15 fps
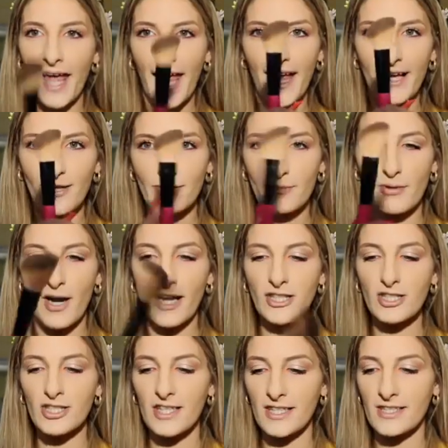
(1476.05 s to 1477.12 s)
angled
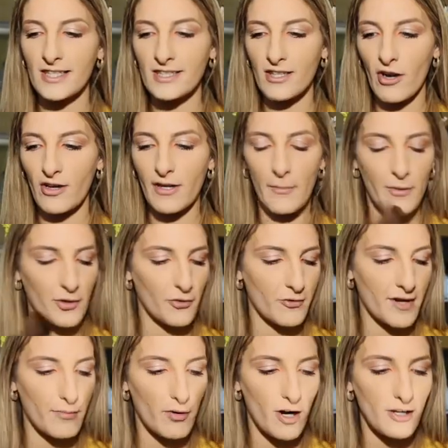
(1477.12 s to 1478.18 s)
brush. This is our number
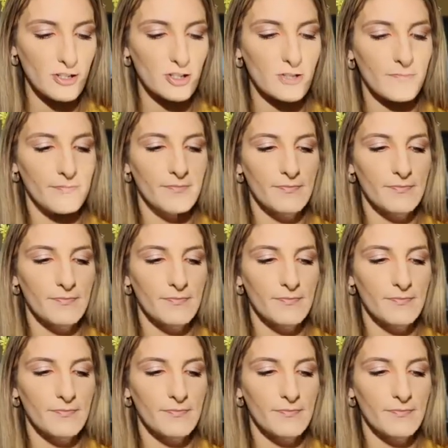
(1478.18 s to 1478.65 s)
three brush.